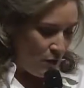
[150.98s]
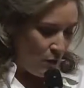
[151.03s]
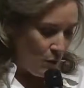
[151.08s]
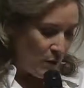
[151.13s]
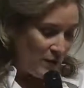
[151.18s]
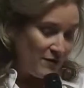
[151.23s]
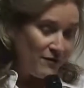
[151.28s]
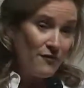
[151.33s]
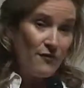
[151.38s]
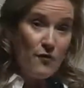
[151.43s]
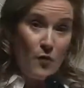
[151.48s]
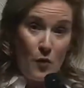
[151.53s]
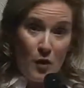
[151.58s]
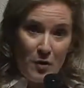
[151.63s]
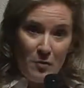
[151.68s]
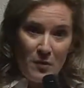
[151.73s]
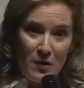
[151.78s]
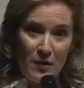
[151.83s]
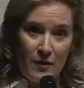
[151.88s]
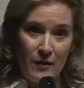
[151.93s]
with
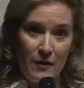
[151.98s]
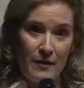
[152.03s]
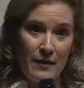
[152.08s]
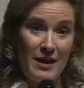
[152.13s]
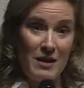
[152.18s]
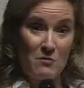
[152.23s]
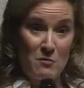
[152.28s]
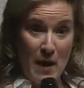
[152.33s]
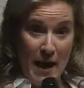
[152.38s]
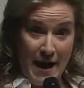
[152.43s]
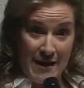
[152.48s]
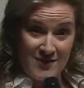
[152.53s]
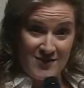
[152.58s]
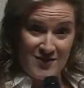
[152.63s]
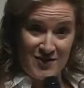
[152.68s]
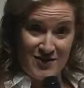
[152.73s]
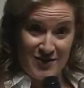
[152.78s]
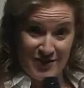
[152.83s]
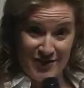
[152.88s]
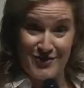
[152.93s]
former
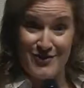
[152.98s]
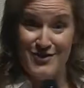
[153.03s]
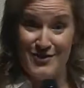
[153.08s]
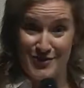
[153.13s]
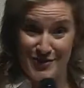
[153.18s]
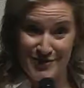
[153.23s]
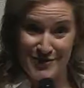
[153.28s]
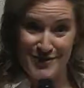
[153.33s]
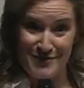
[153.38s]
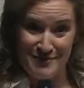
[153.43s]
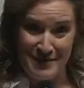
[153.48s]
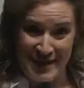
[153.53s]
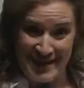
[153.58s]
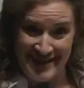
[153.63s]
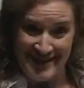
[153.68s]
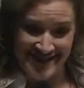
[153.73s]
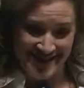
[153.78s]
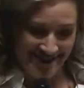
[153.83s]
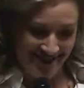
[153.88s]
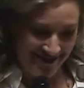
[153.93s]
Ambassador Susan
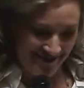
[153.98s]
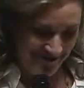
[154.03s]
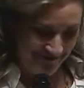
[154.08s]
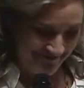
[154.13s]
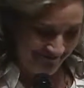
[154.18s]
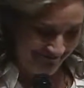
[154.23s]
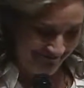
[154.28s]
Rice.